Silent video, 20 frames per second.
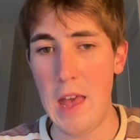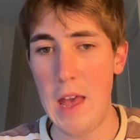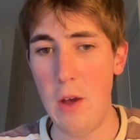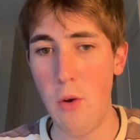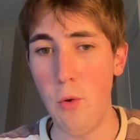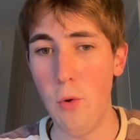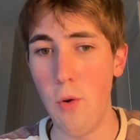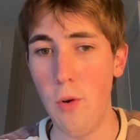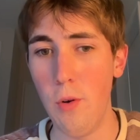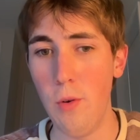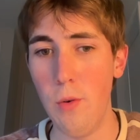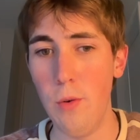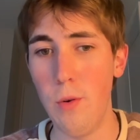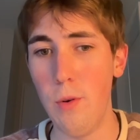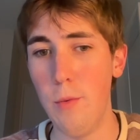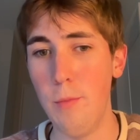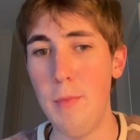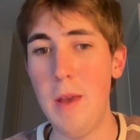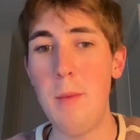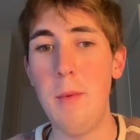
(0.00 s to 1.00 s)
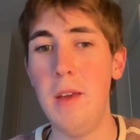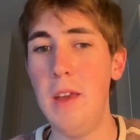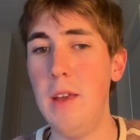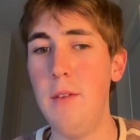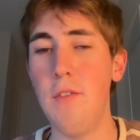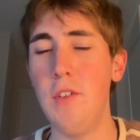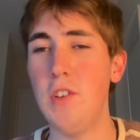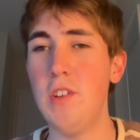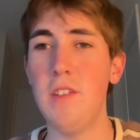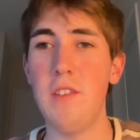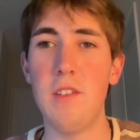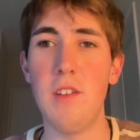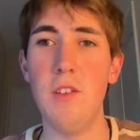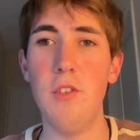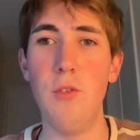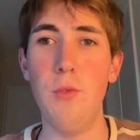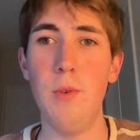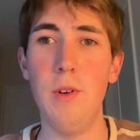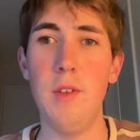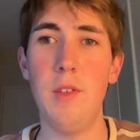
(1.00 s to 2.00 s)
Or maybe even just to
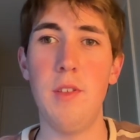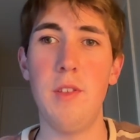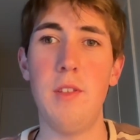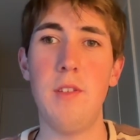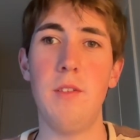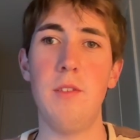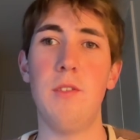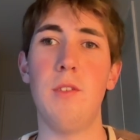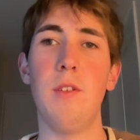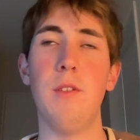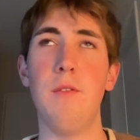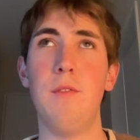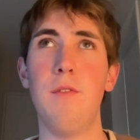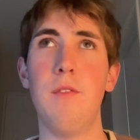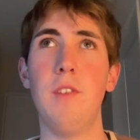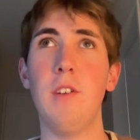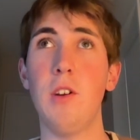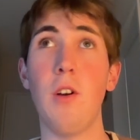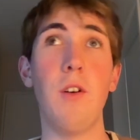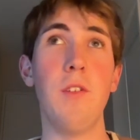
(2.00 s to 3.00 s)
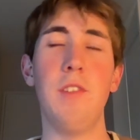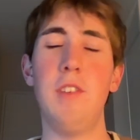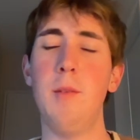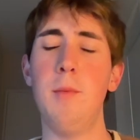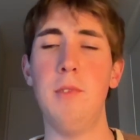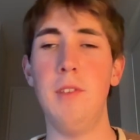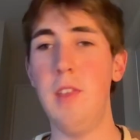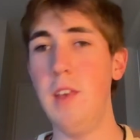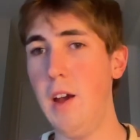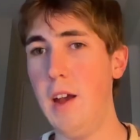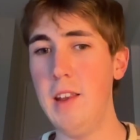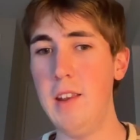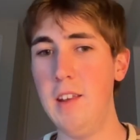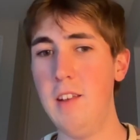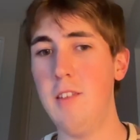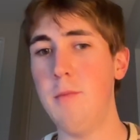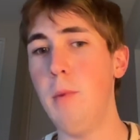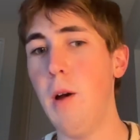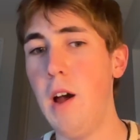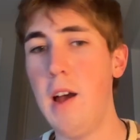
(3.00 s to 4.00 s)
do with sort of the concepts, the
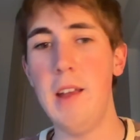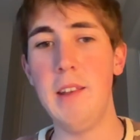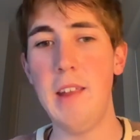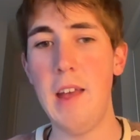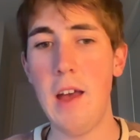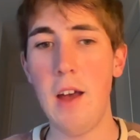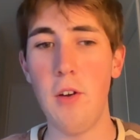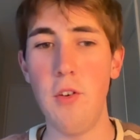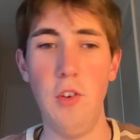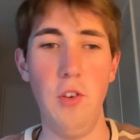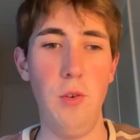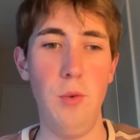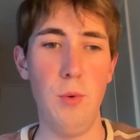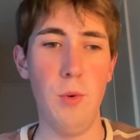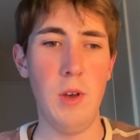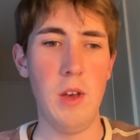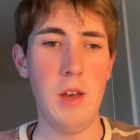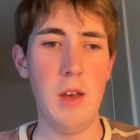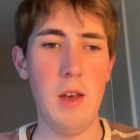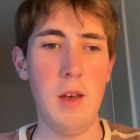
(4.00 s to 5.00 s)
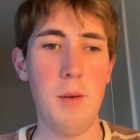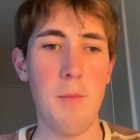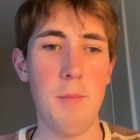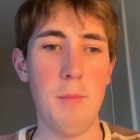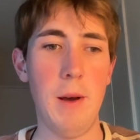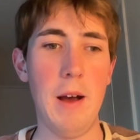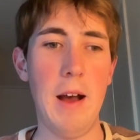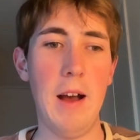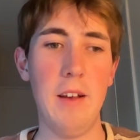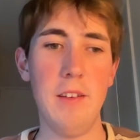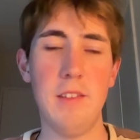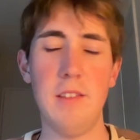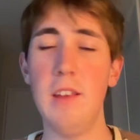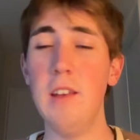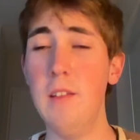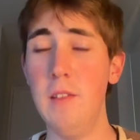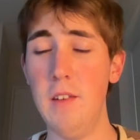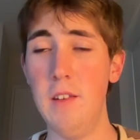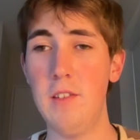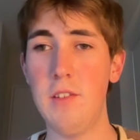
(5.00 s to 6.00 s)
ideas behind how you pass
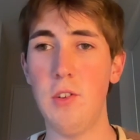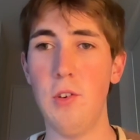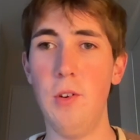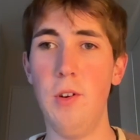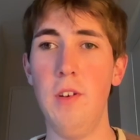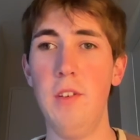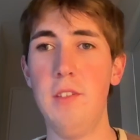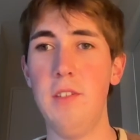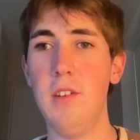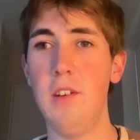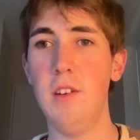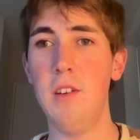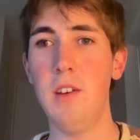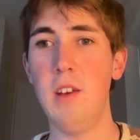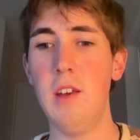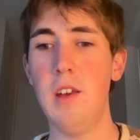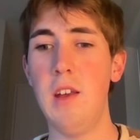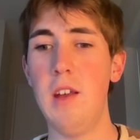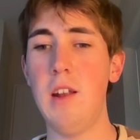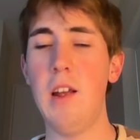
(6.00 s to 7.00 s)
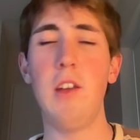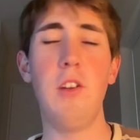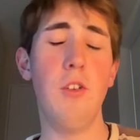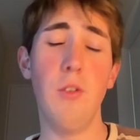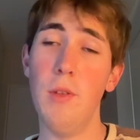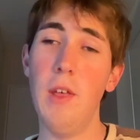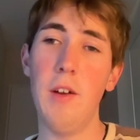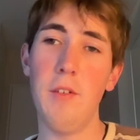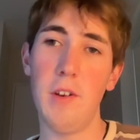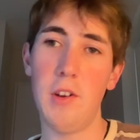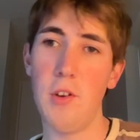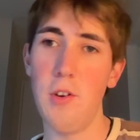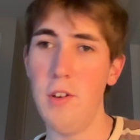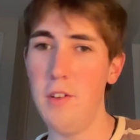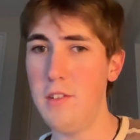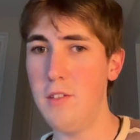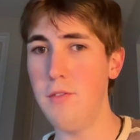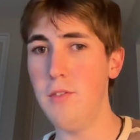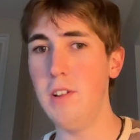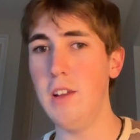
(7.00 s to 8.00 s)
in this cursor and how you do that
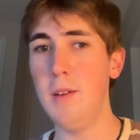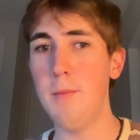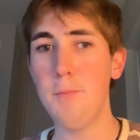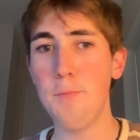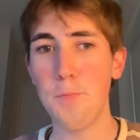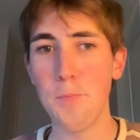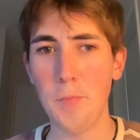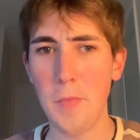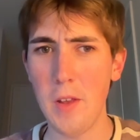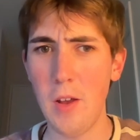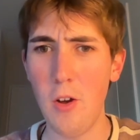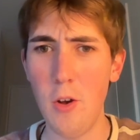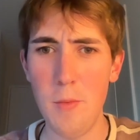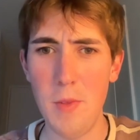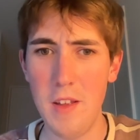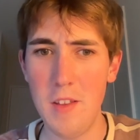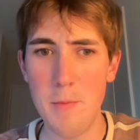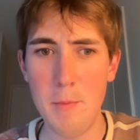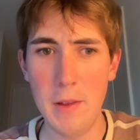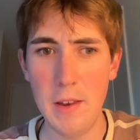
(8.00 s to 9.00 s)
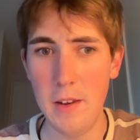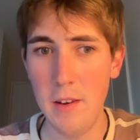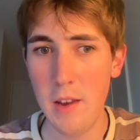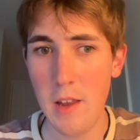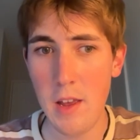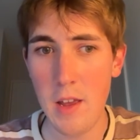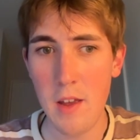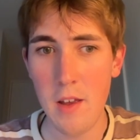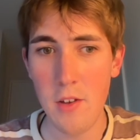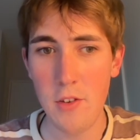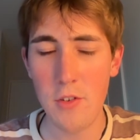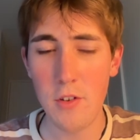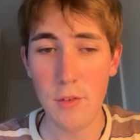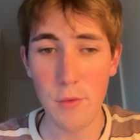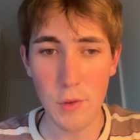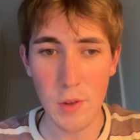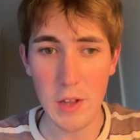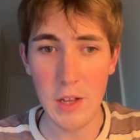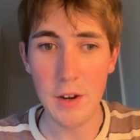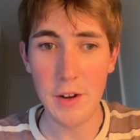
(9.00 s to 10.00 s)
recursively. I hope that's been sort of
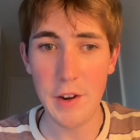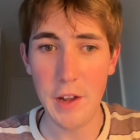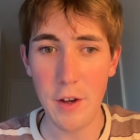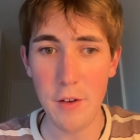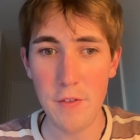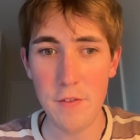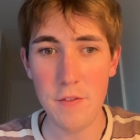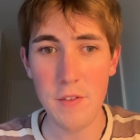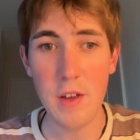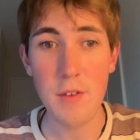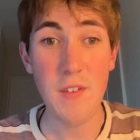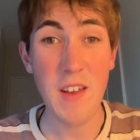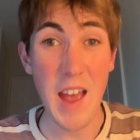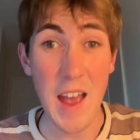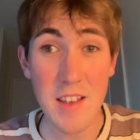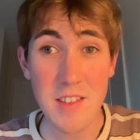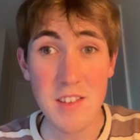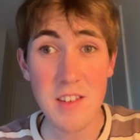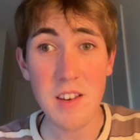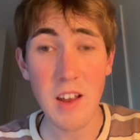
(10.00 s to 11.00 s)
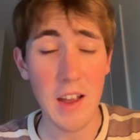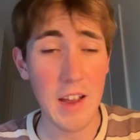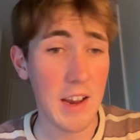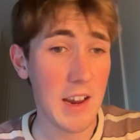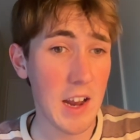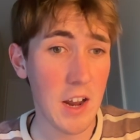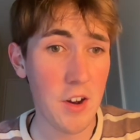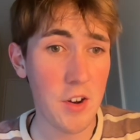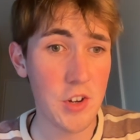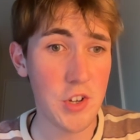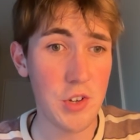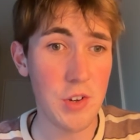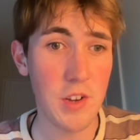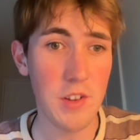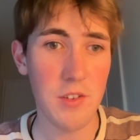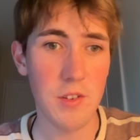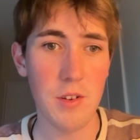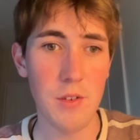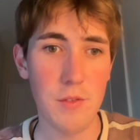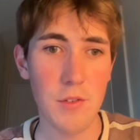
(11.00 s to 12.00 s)
clear enough. If it hasn't, I encourage you to
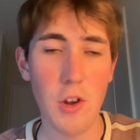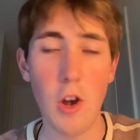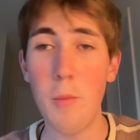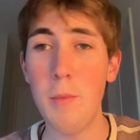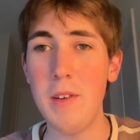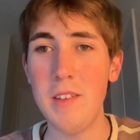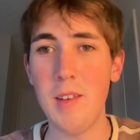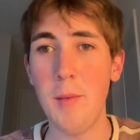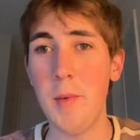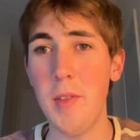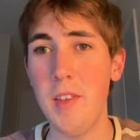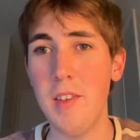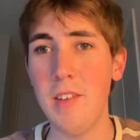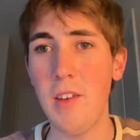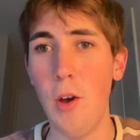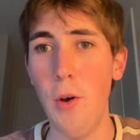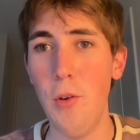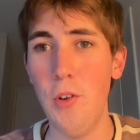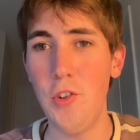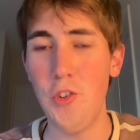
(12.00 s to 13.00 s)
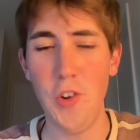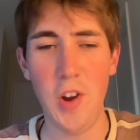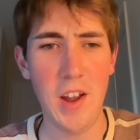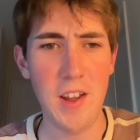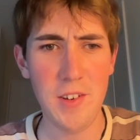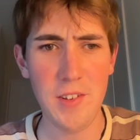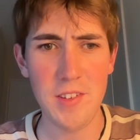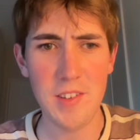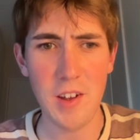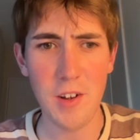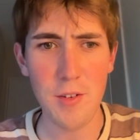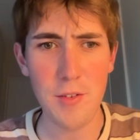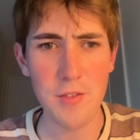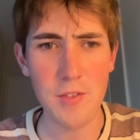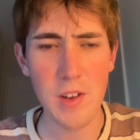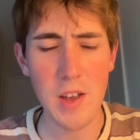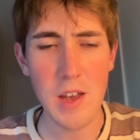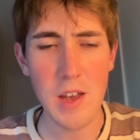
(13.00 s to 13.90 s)
sort of copy some of this code and try it yourself